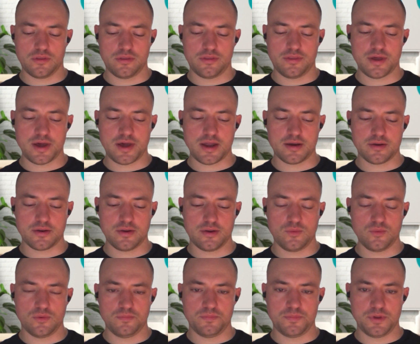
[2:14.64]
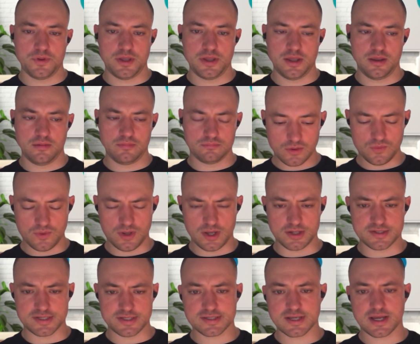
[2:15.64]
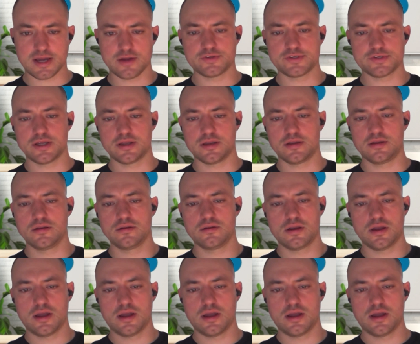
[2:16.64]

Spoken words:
that would be, we are discounting